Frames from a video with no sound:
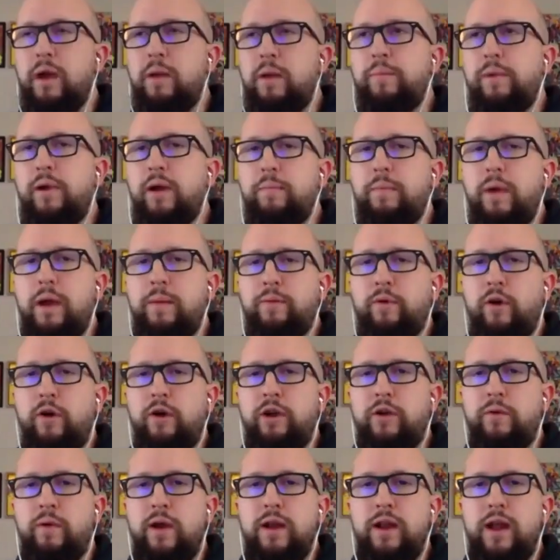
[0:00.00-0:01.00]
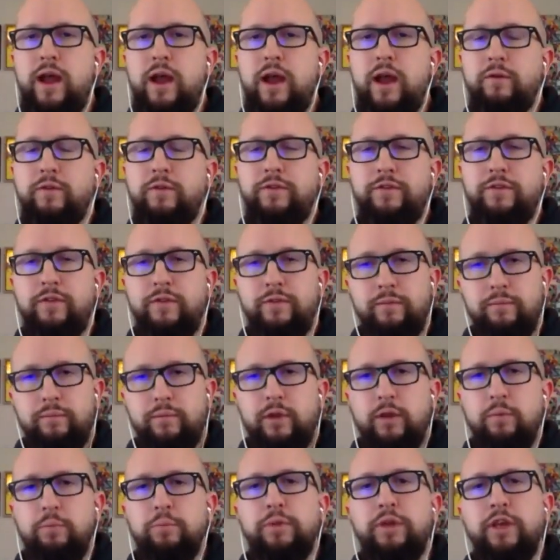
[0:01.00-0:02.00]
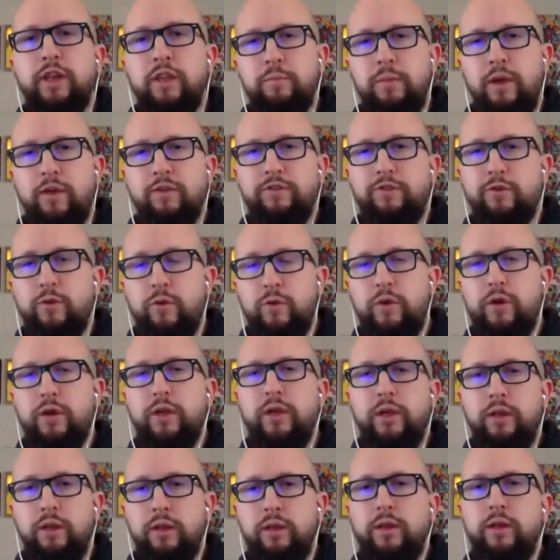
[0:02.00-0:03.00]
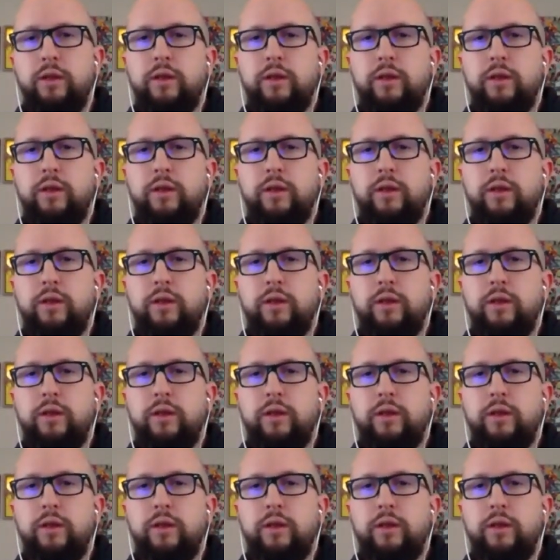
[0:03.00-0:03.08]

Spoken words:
priority right now is just completing my story, and